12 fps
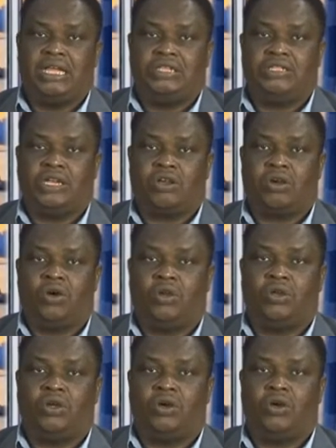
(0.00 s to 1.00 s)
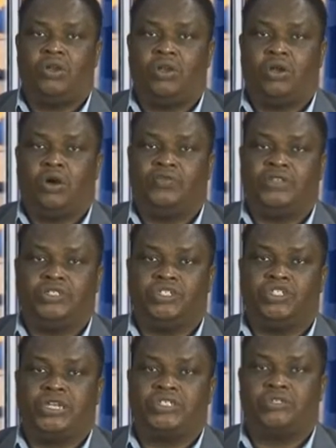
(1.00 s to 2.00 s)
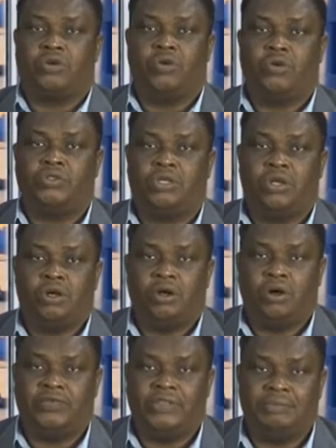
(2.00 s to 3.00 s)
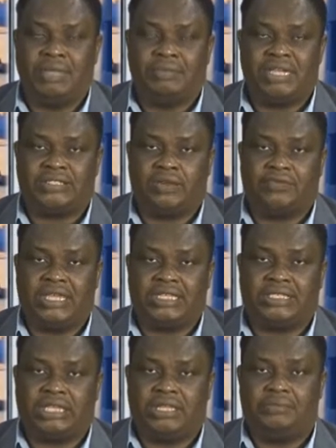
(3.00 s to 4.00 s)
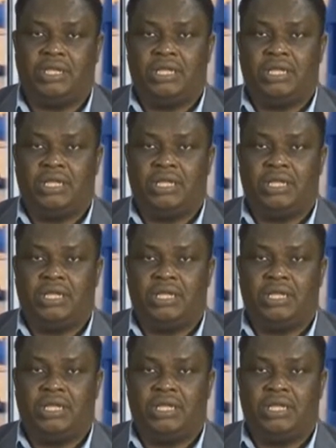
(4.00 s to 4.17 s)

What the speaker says: the color of the dress code of the members of that team.